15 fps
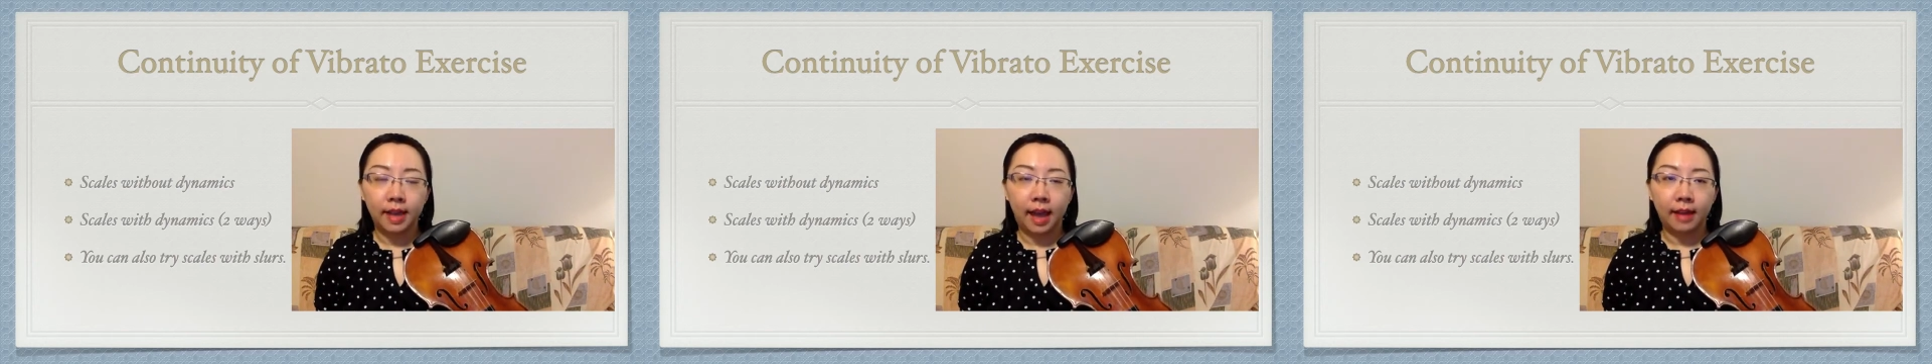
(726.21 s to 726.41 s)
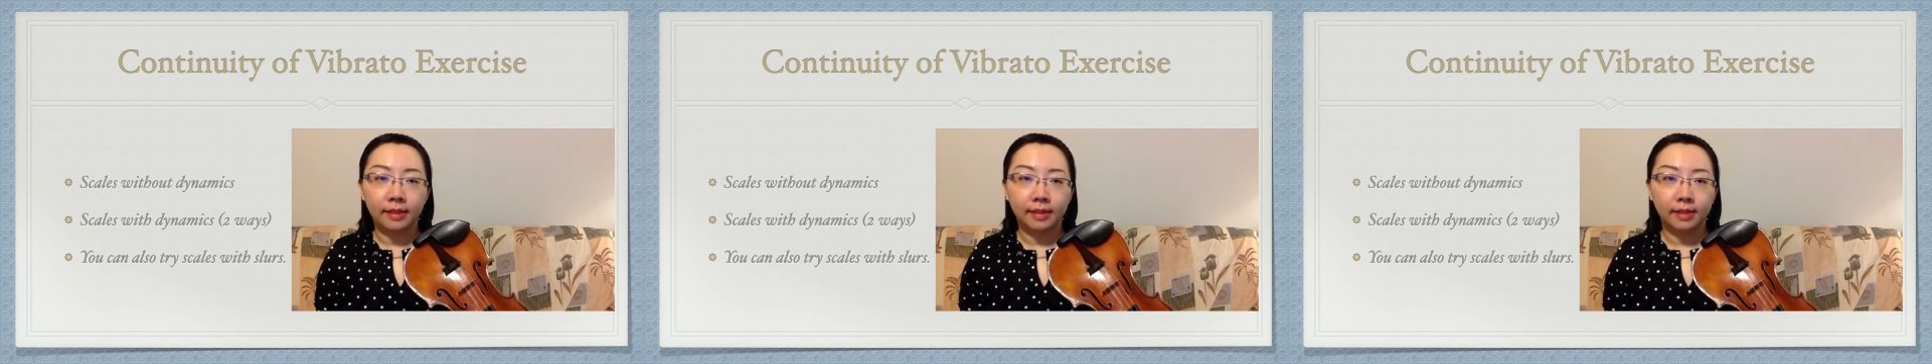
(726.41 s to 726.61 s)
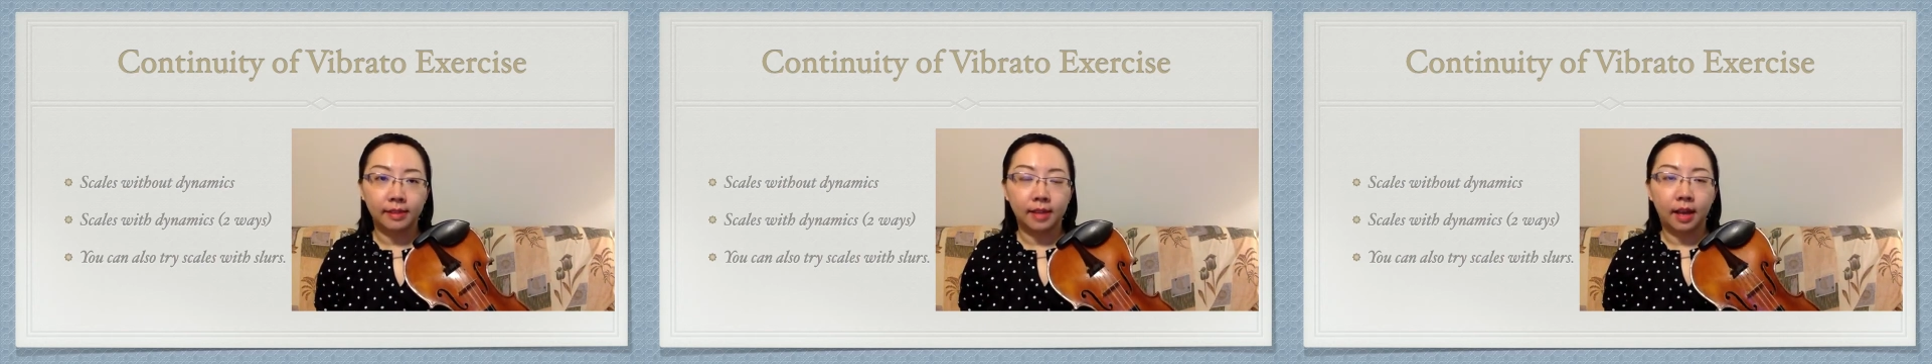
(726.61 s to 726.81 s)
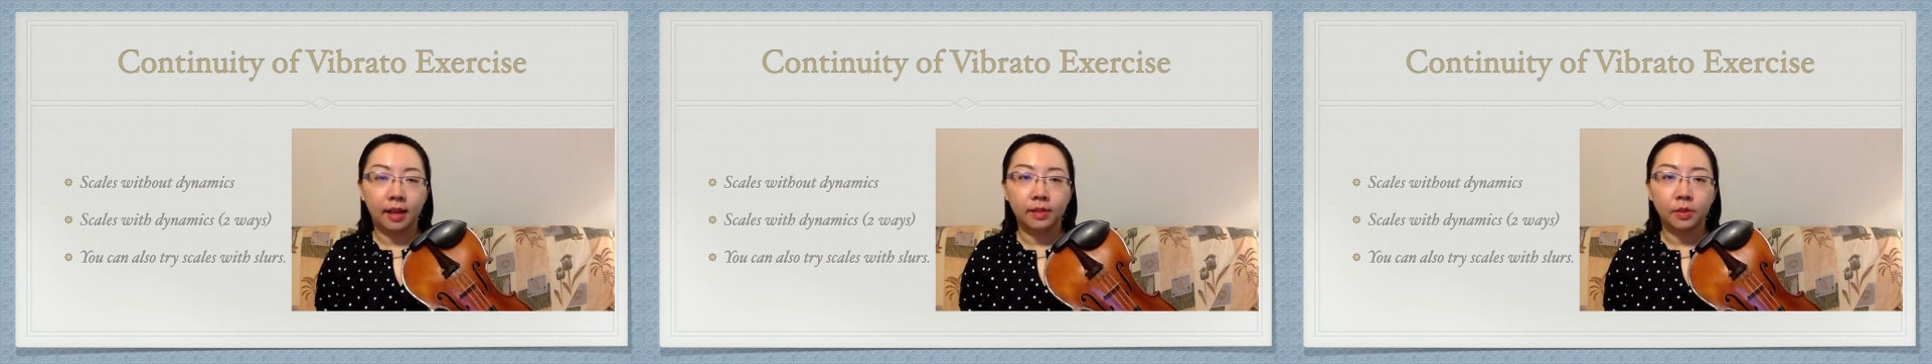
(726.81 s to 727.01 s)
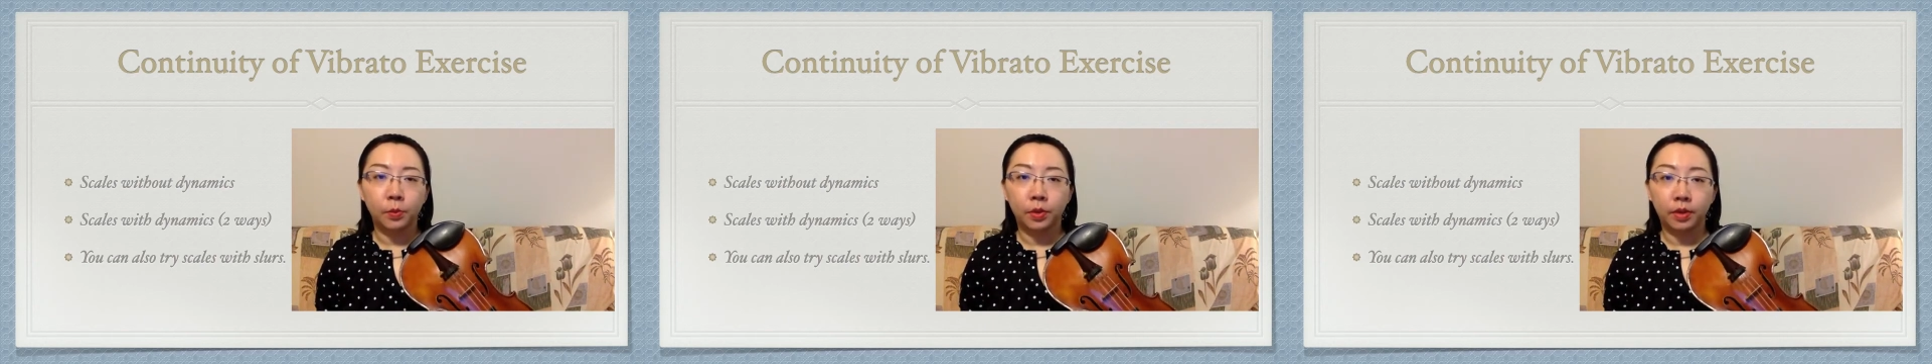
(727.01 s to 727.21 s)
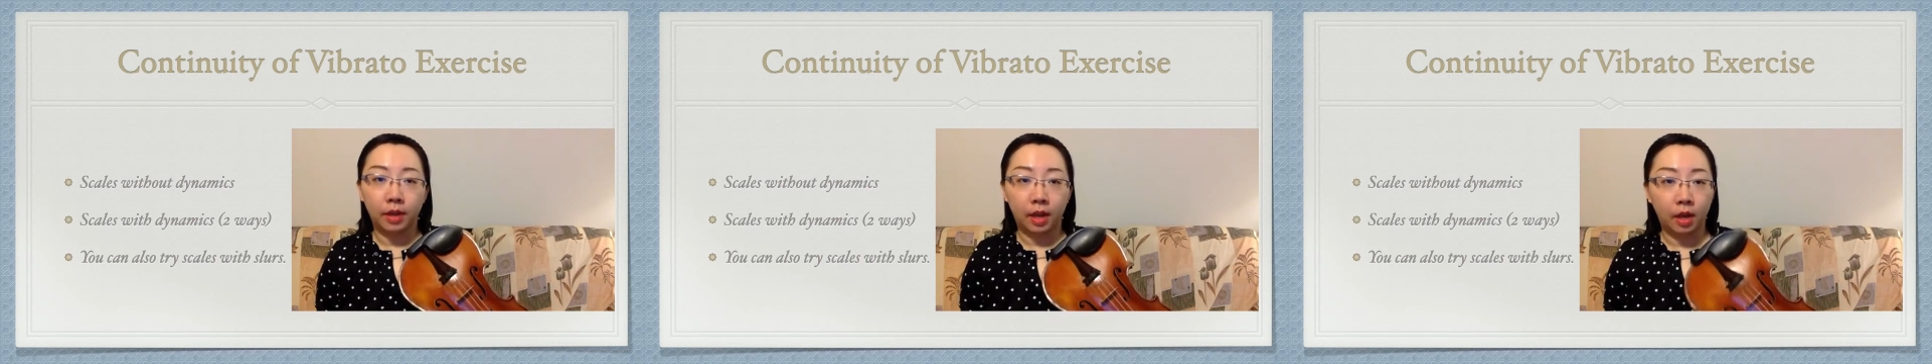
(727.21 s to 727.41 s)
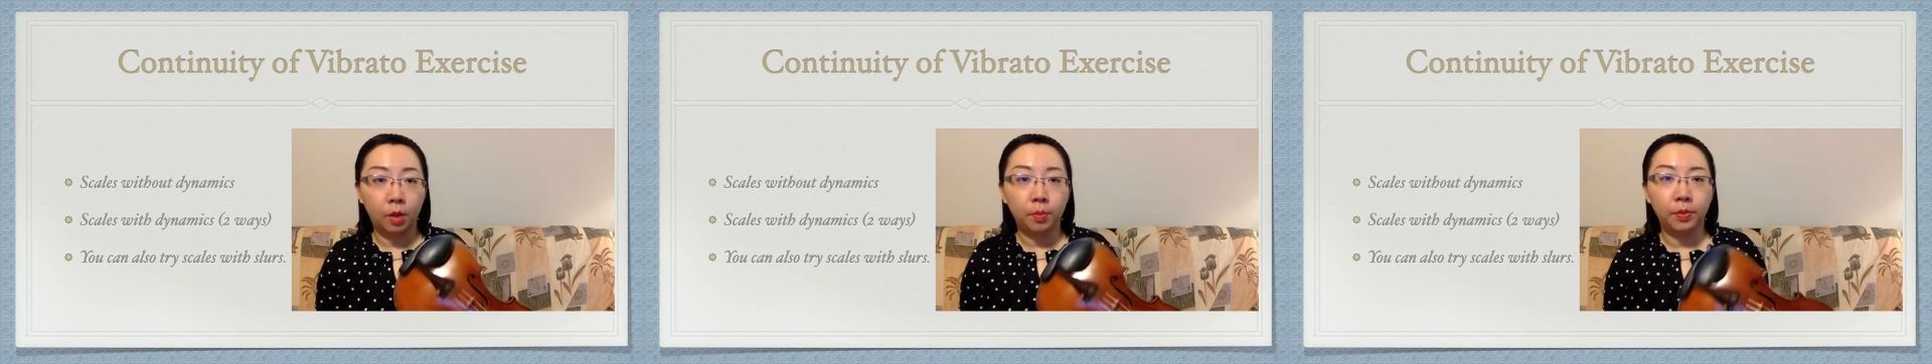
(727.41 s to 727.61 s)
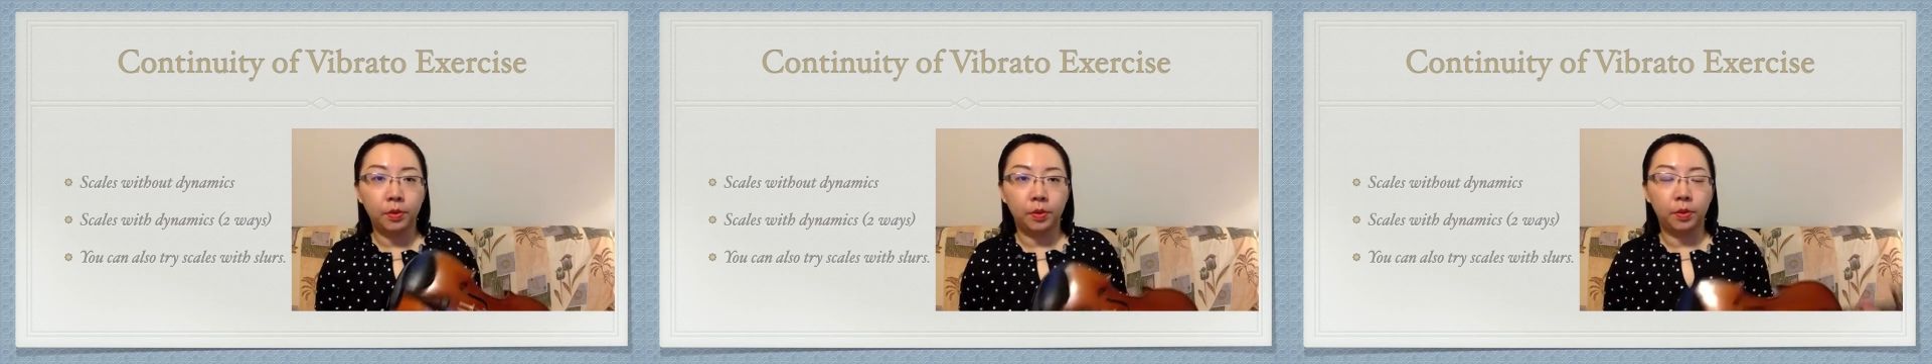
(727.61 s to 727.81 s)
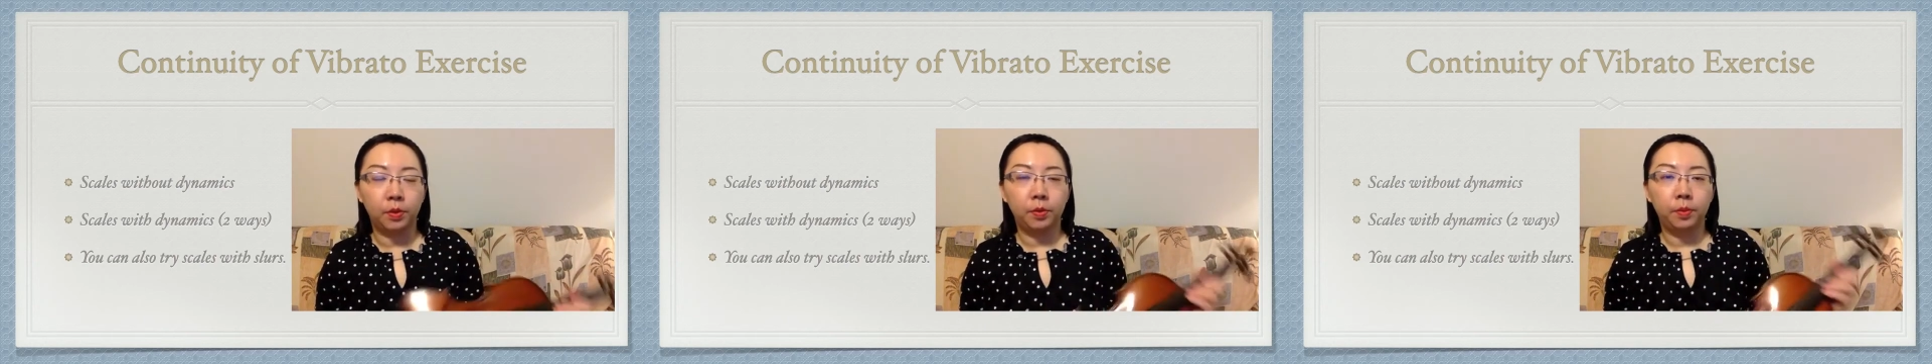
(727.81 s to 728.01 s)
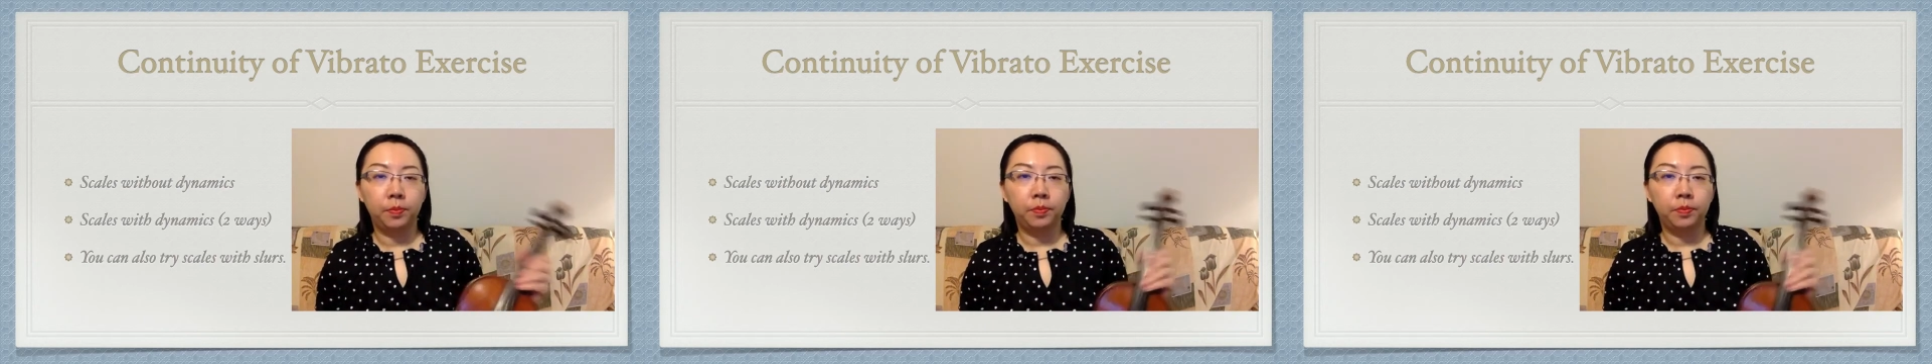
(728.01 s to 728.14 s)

exercise will help you.